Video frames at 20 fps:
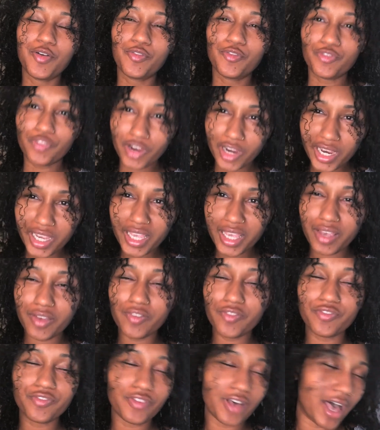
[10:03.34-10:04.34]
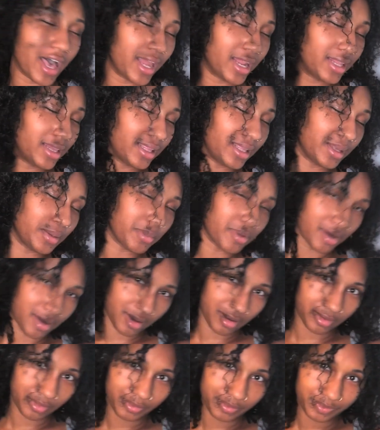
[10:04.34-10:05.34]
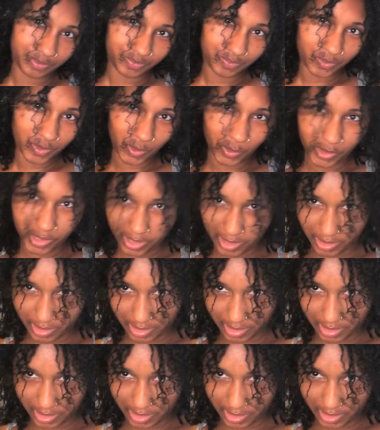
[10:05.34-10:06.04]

freaking finally, bro. We are